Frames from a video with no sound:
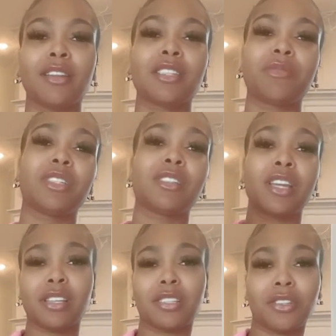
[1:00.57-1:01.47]
That's because
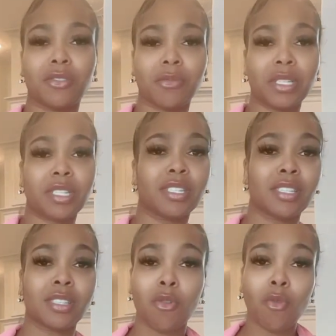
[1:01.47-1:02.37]
they insecure.
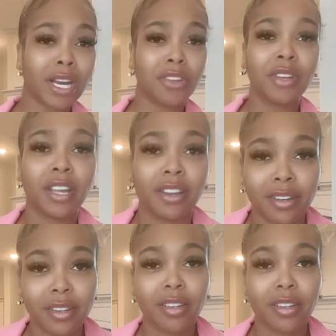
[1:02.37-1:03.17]
Because why do you care?